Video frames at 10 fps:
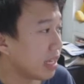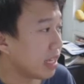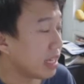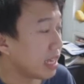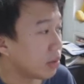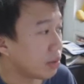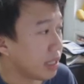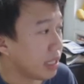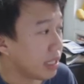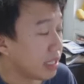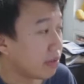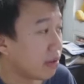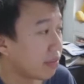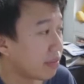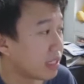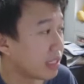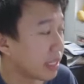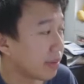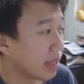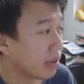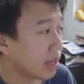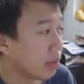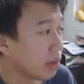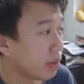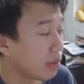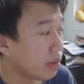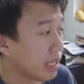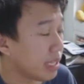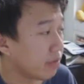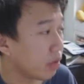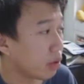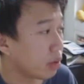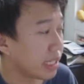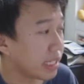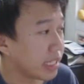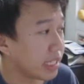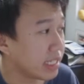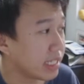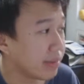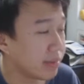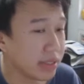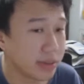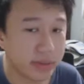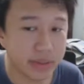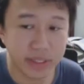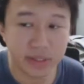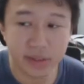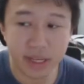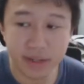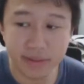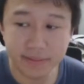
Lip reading: and that will be the reference thumbnail that we will be following in this episode. So yeah.